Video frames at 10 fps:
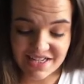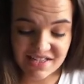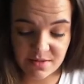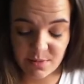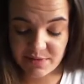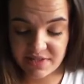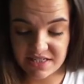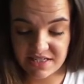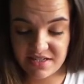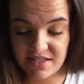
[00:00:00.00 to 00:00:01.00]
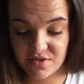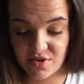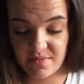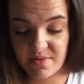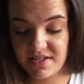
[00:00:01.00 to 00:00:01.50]
Suitable for sensitive
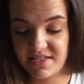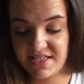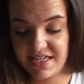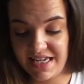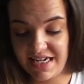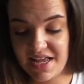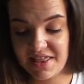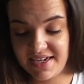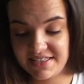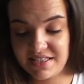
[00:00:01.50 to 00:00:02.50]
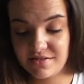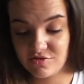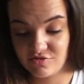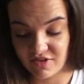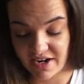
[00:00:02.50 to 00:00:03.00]
skin, that is
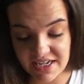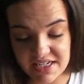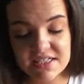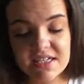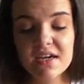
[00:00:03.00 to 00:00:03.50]
great.